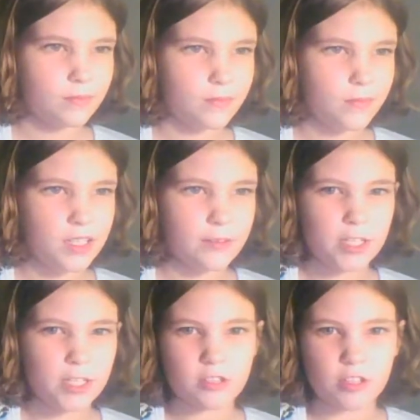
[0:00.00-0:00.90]
And then we
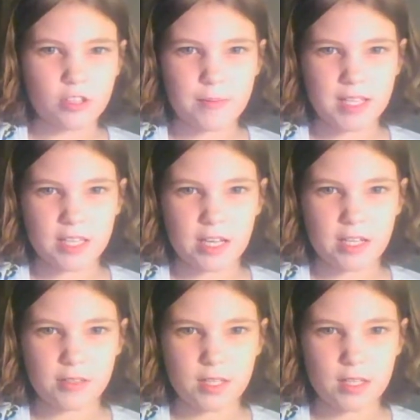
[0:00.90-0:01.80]
just threw them outside.
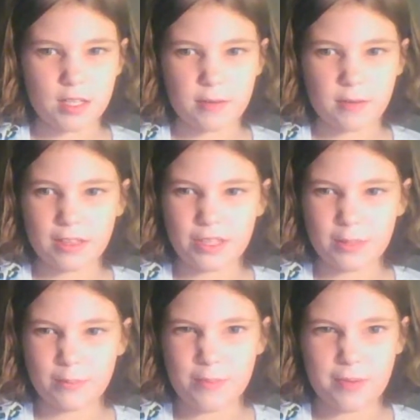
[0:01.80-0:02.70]
And I
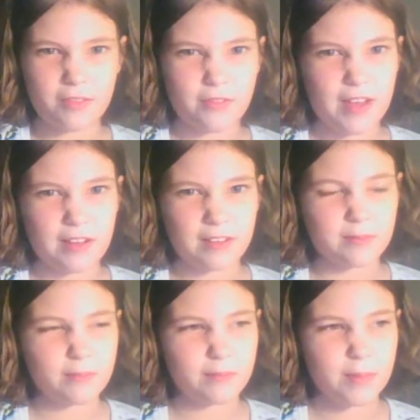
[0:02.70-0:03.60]
think people found
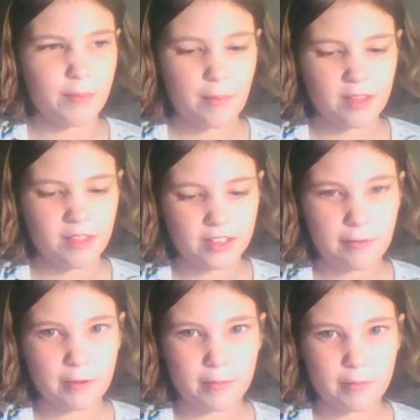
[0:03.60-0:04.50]
them, but probably thought they
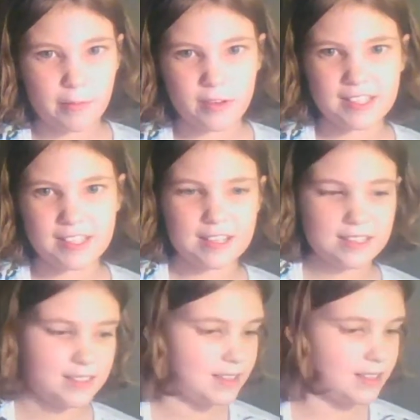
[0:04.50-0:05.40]
were
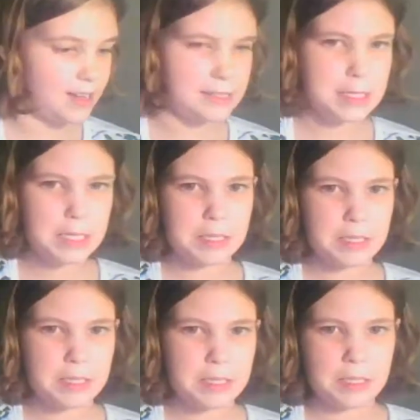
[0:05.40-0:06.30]
poisonous. And they're like,
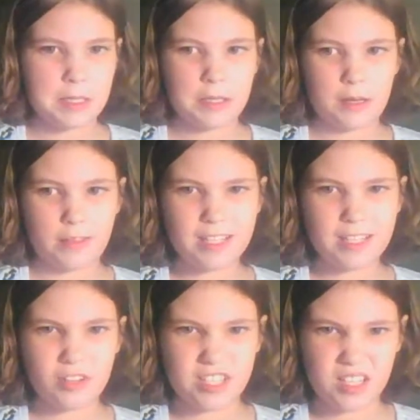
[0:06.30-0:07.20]
are
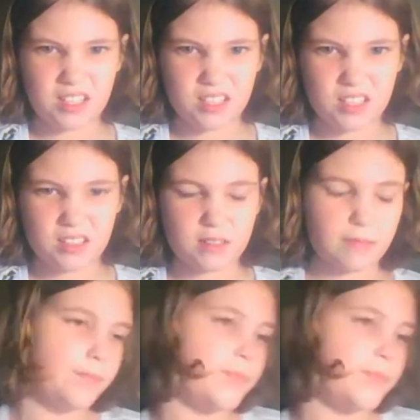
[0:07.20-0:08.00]
these poisonous?